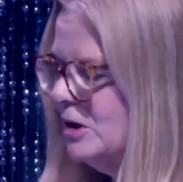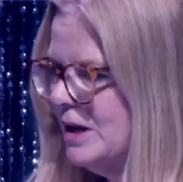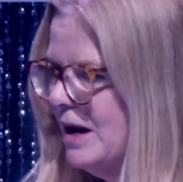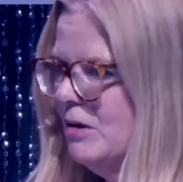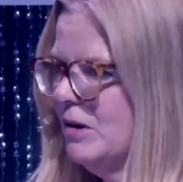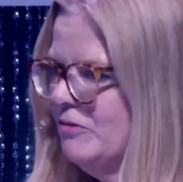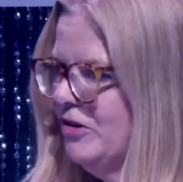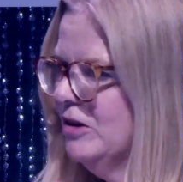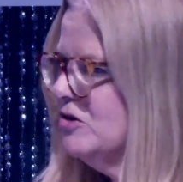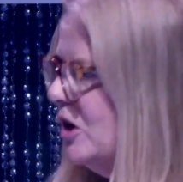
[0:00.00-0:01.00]
Now it
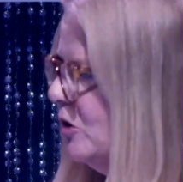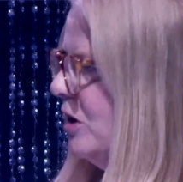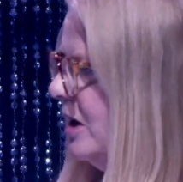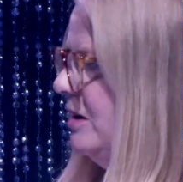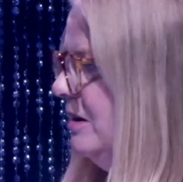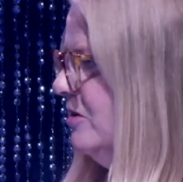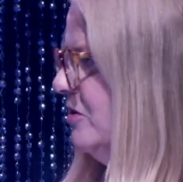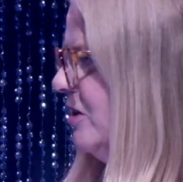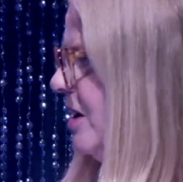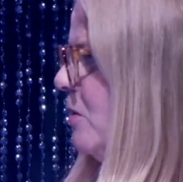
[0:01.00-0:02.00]
feels like good
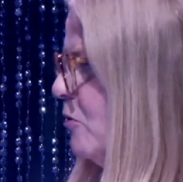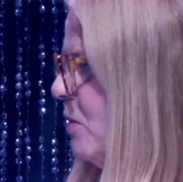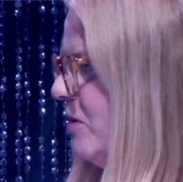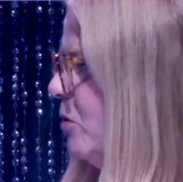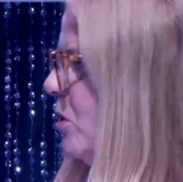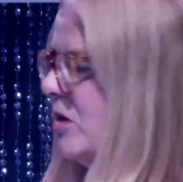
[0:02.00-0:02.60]
ideas can come from everywhere.